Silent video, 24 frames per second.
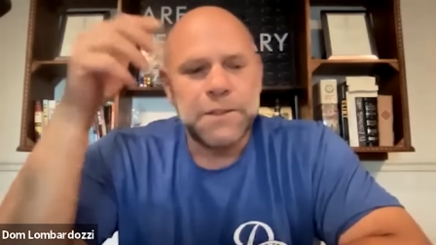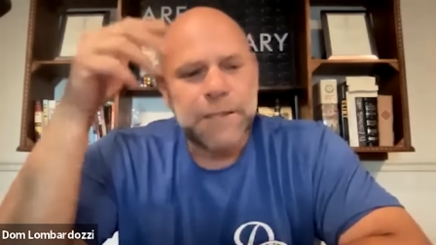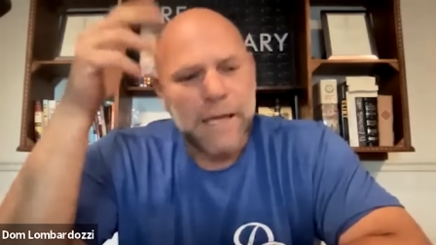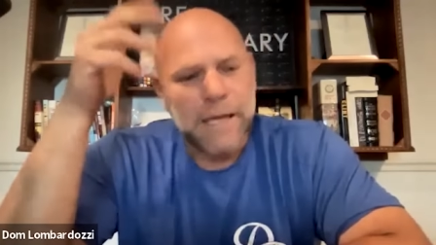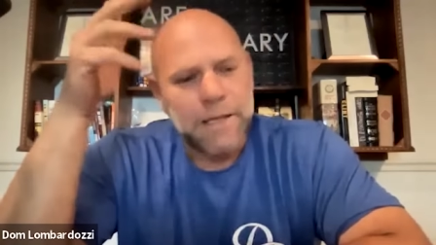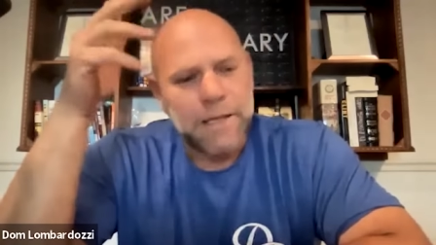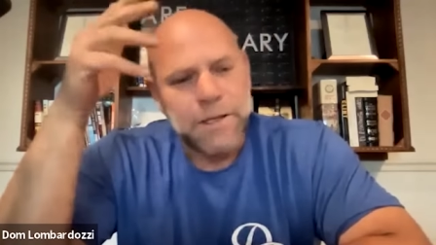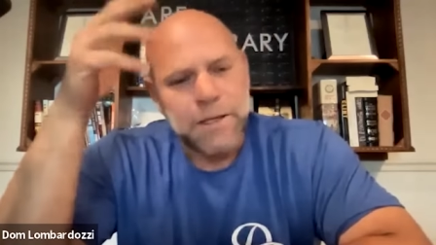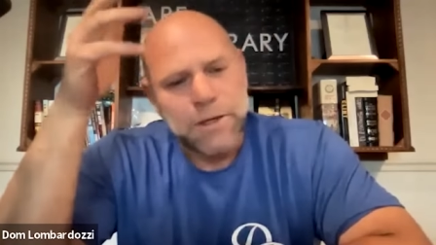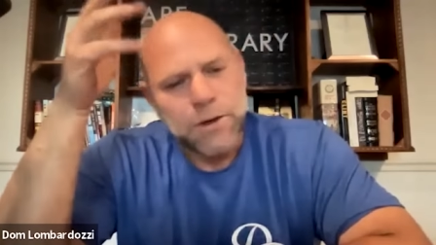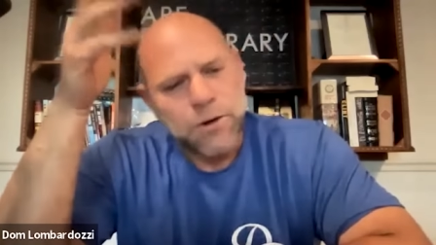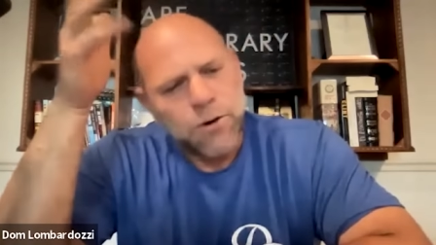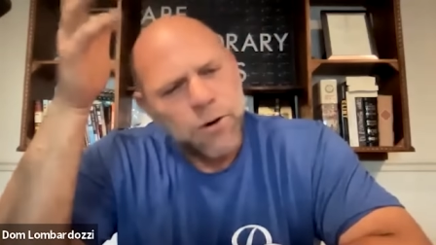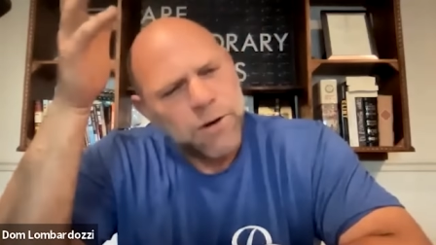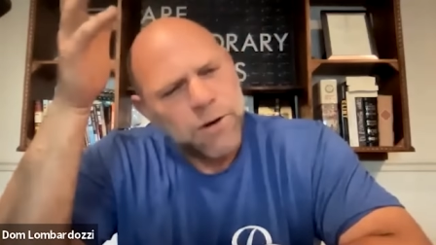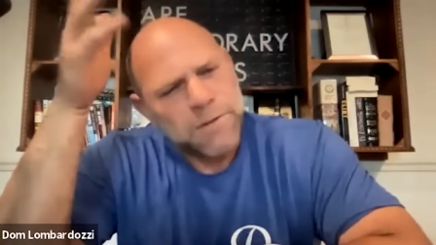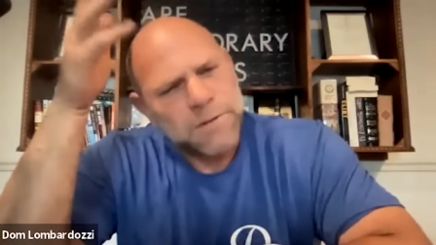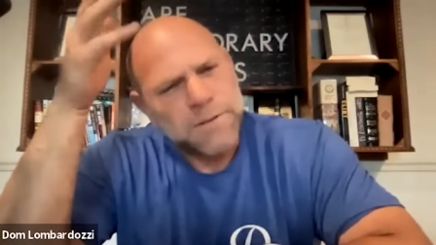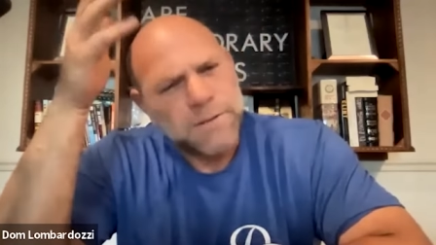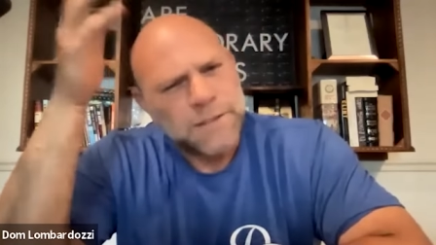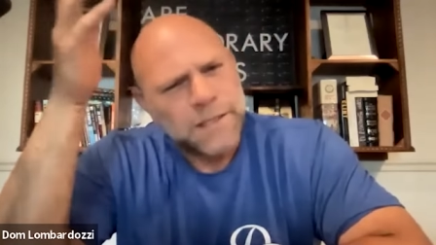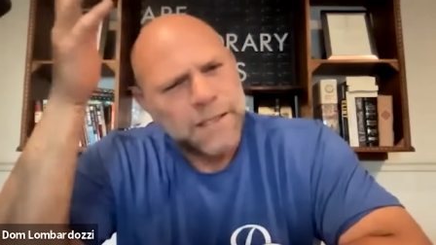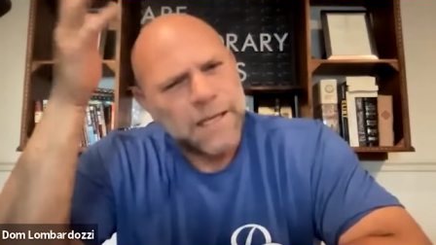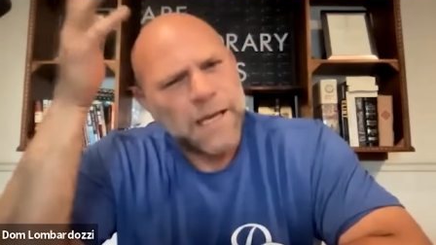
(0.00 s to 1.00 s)
can you call
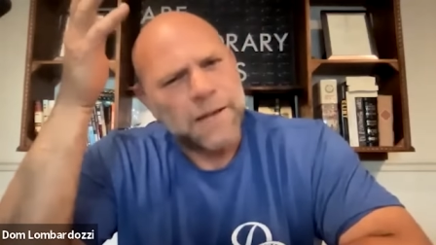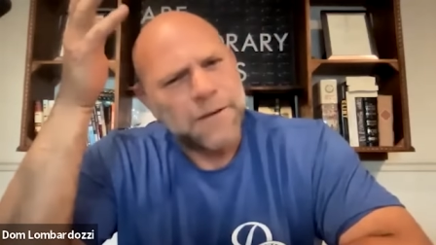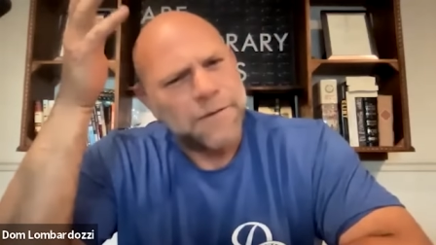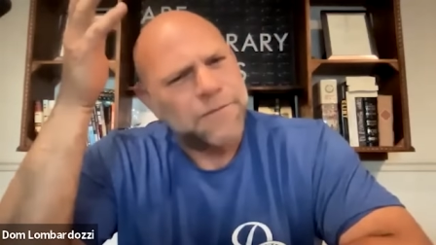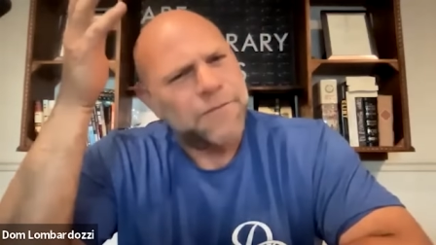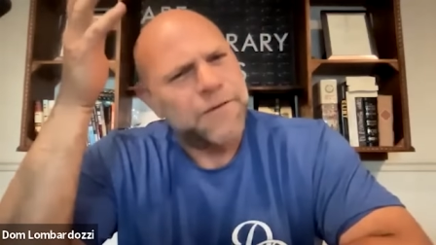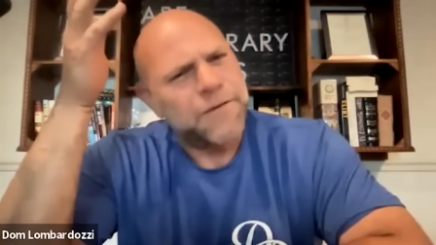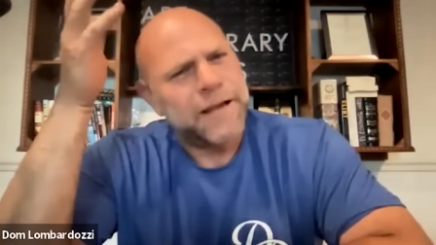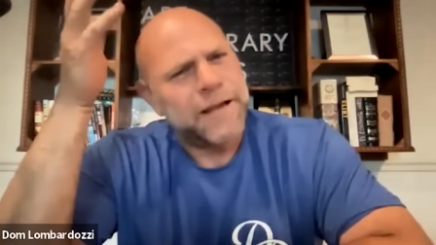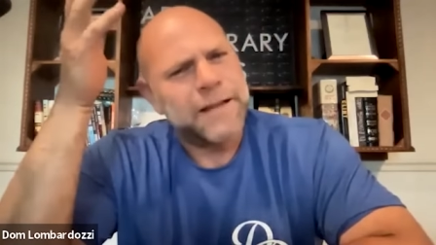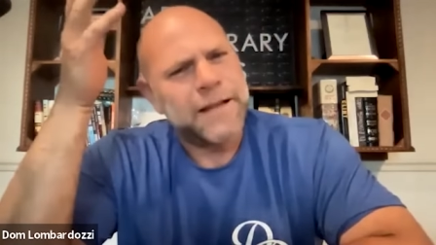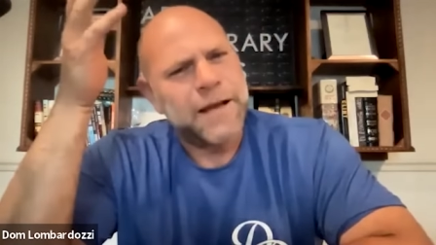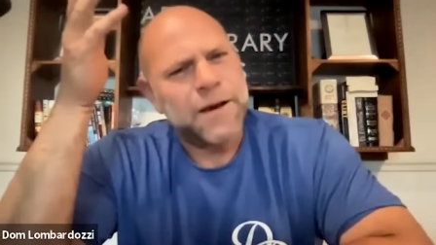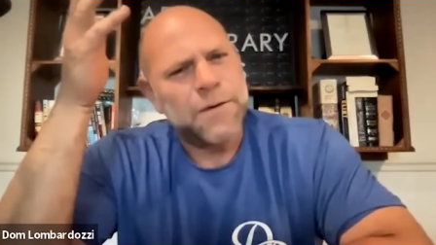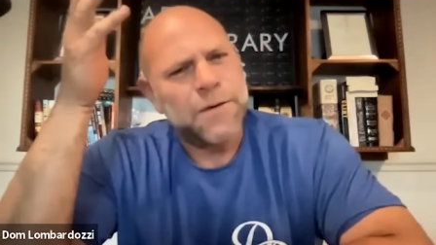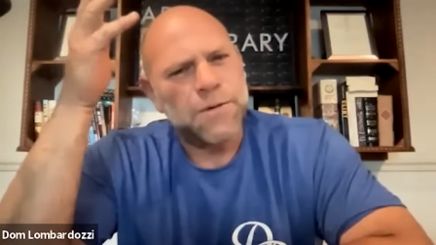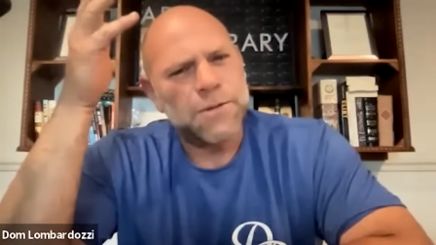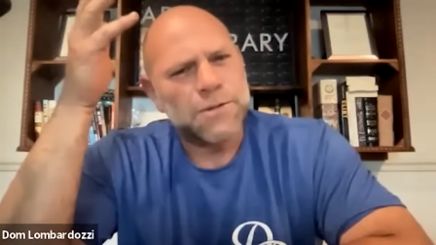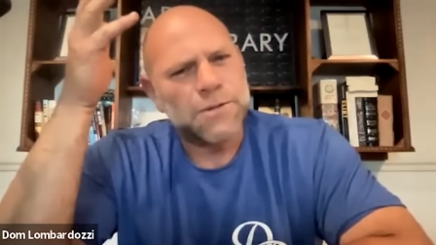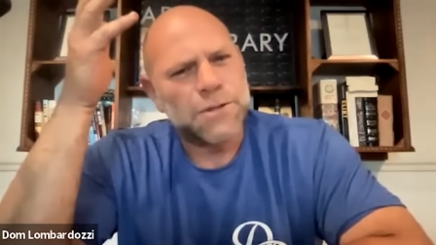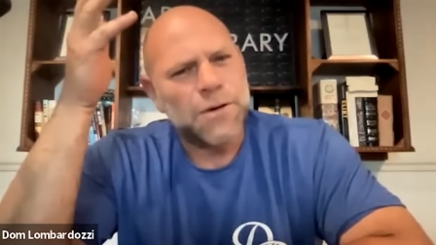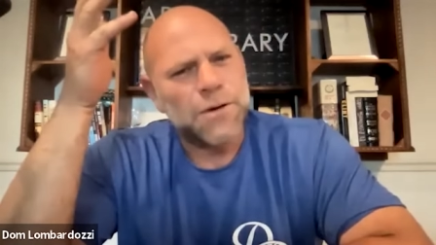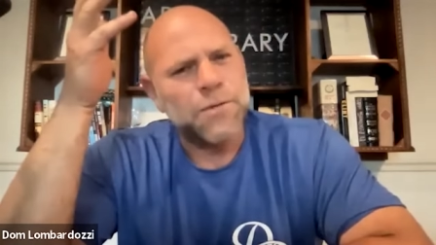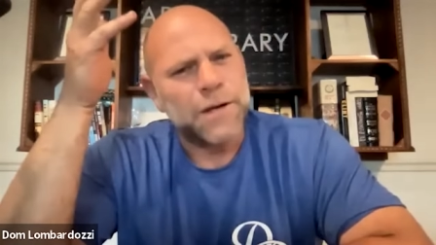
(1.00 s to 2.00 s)
and can you find out
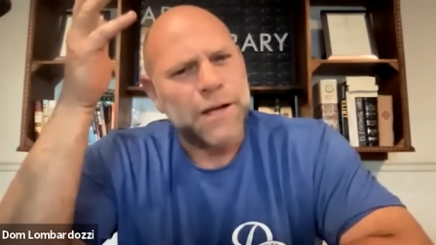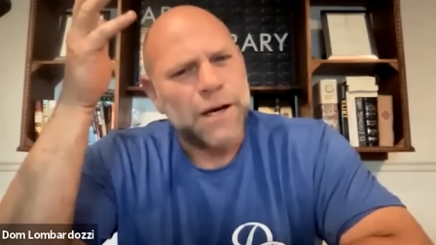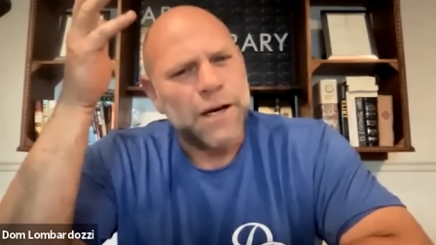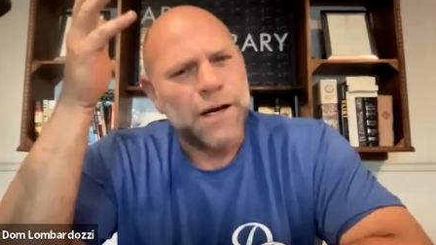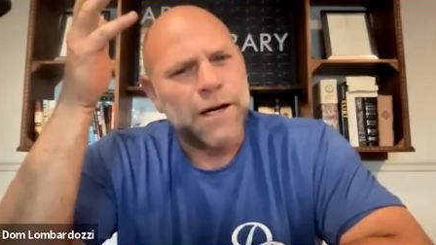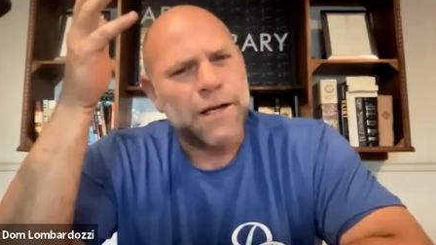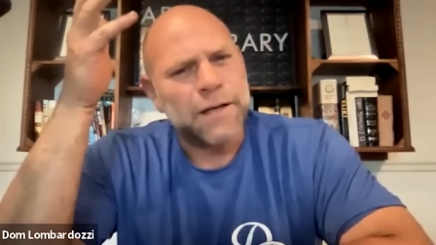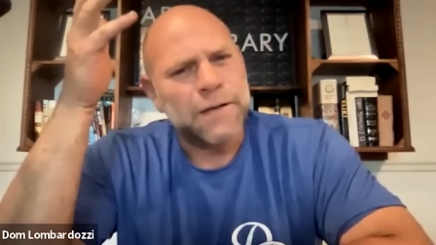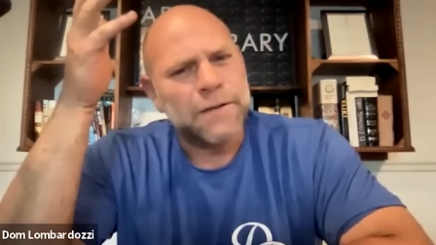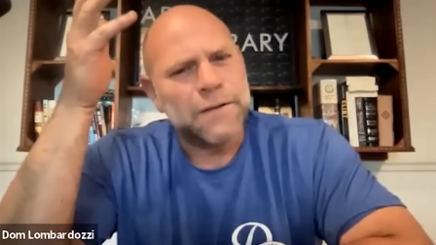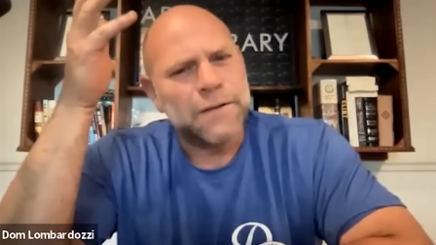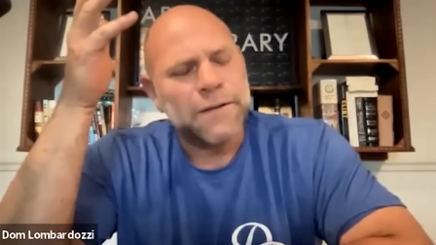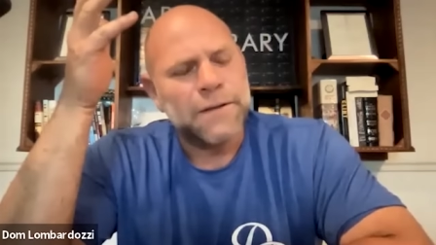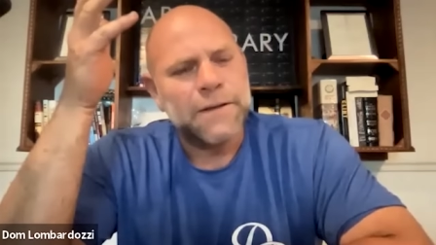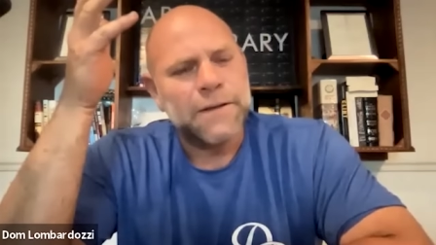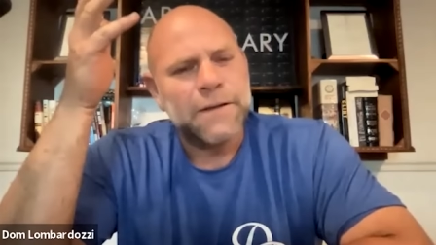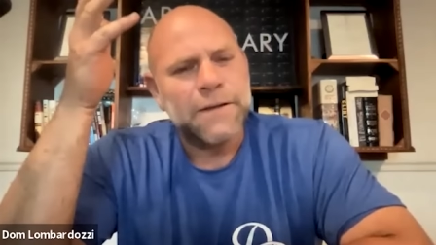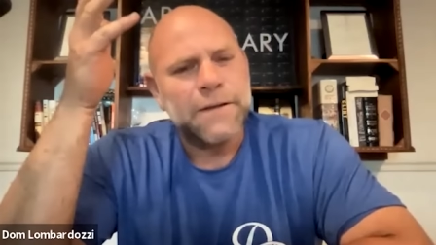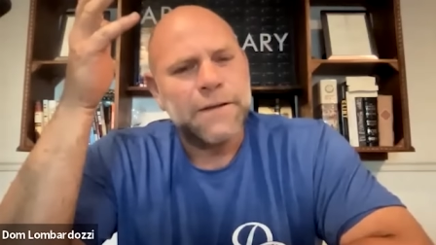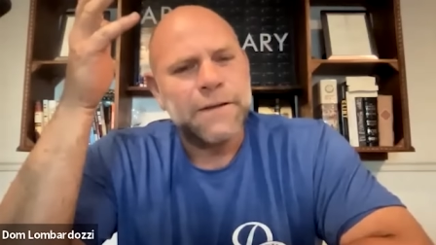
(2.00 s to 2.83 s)
what's going on?